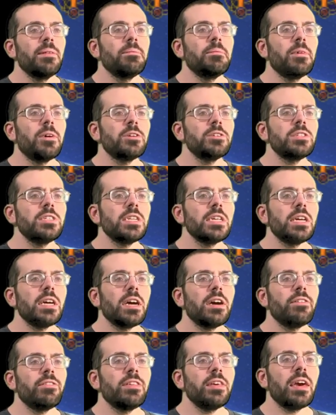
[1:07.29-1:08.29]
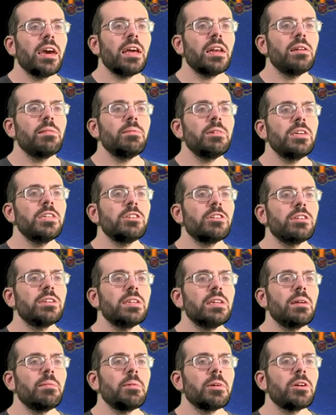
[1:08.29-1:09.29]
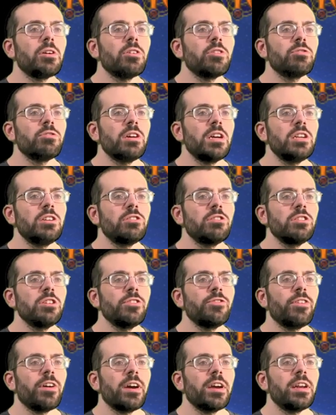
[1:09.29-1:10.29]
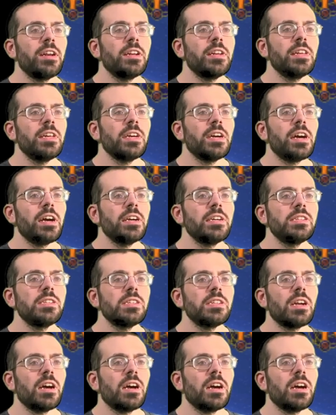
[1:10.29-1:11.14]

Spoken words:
Most of the enemies are typical creatures you find in the ice,